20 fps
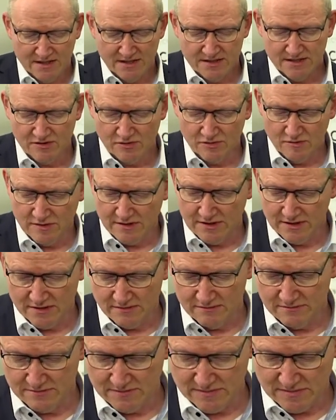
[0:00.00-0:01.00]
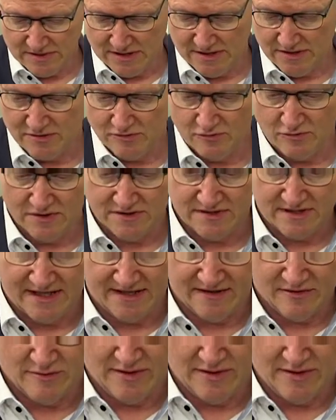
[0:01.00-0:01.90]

So I do it other way